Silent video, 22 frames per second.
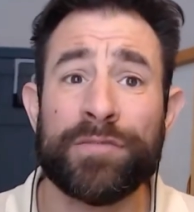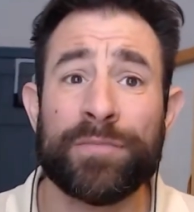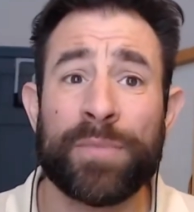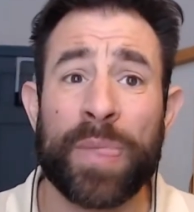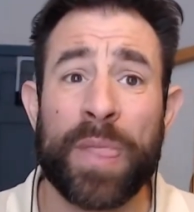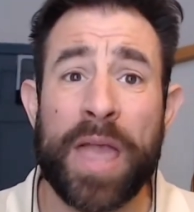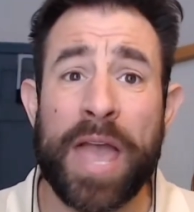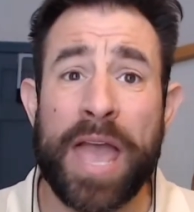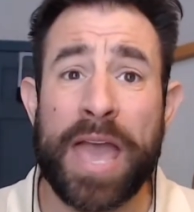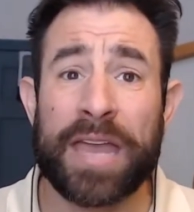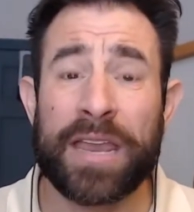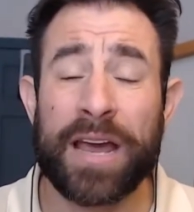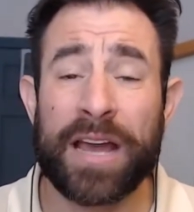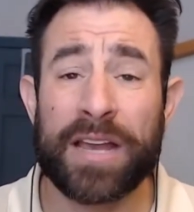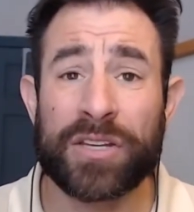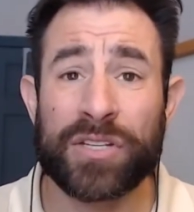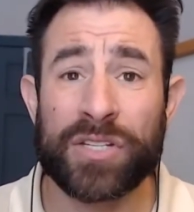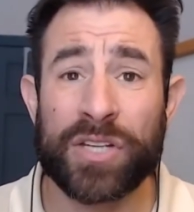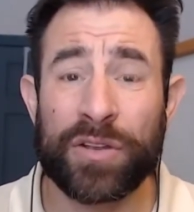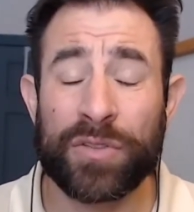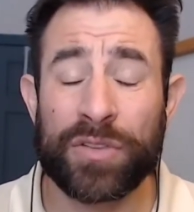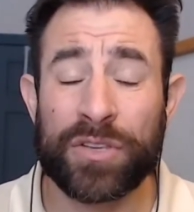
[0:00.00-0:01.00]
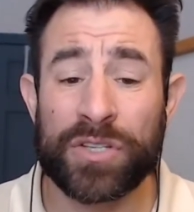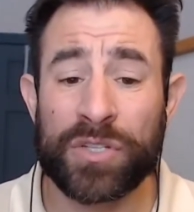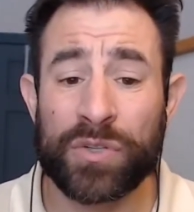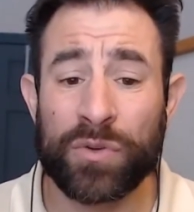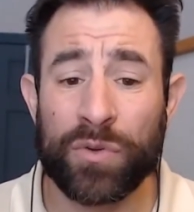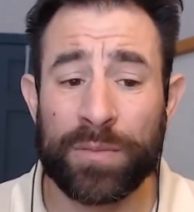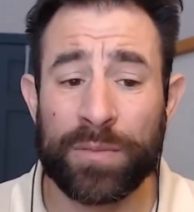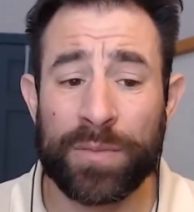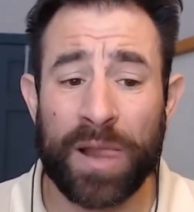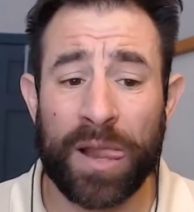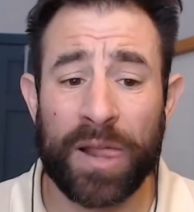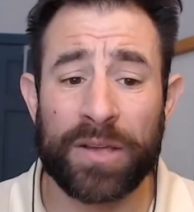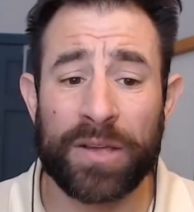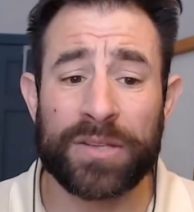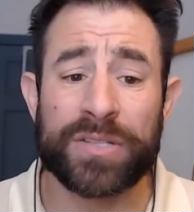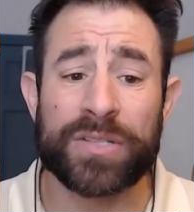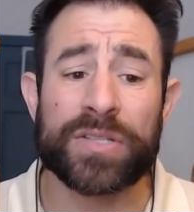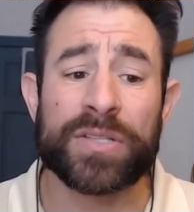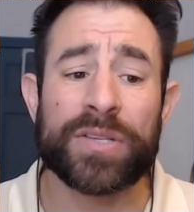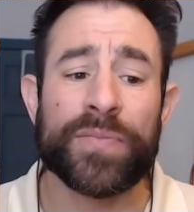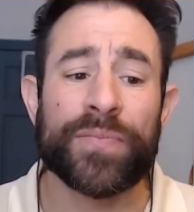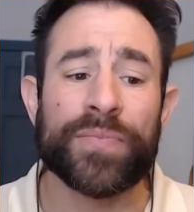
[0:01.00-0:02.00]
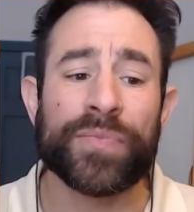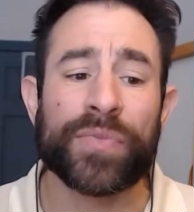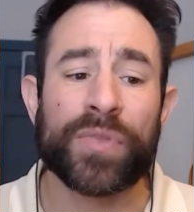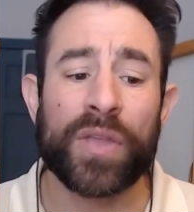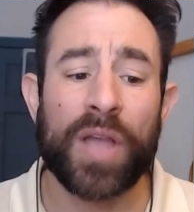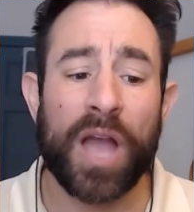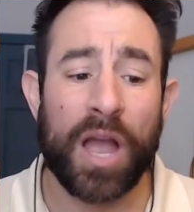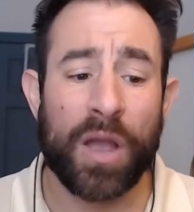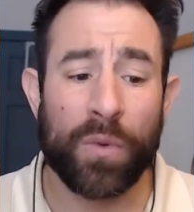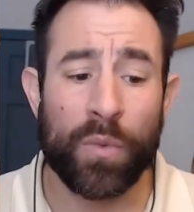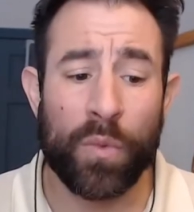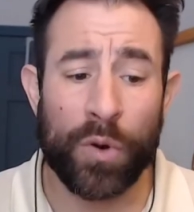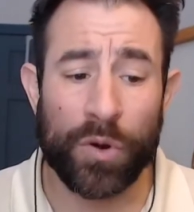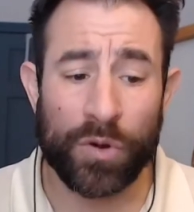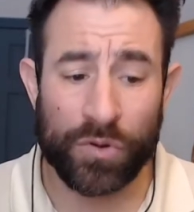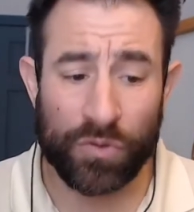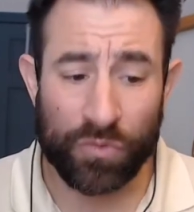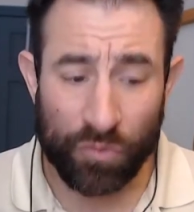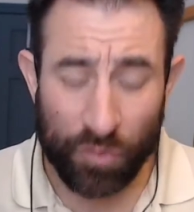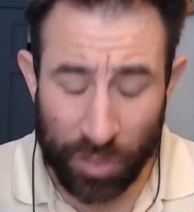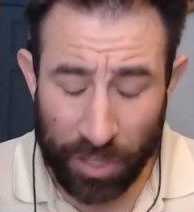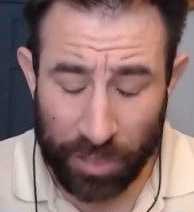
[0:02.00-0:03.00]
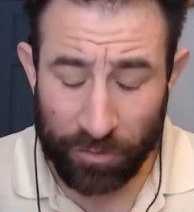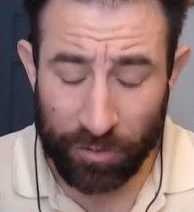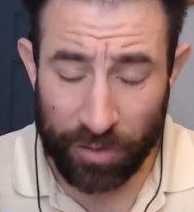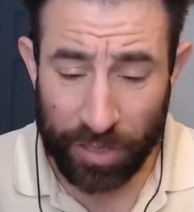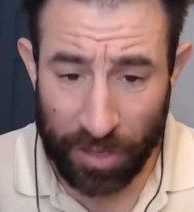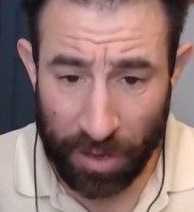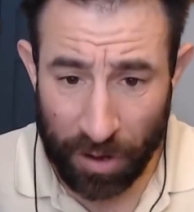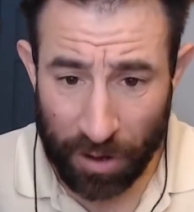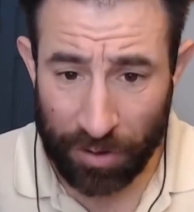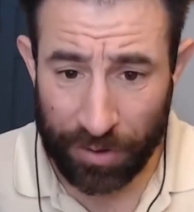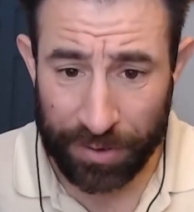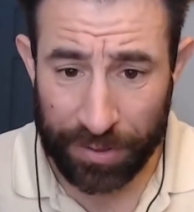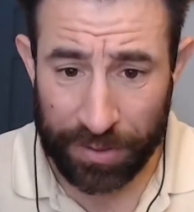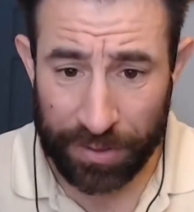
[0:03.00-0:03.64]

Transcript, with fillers: And I share this story because I worked really, really hard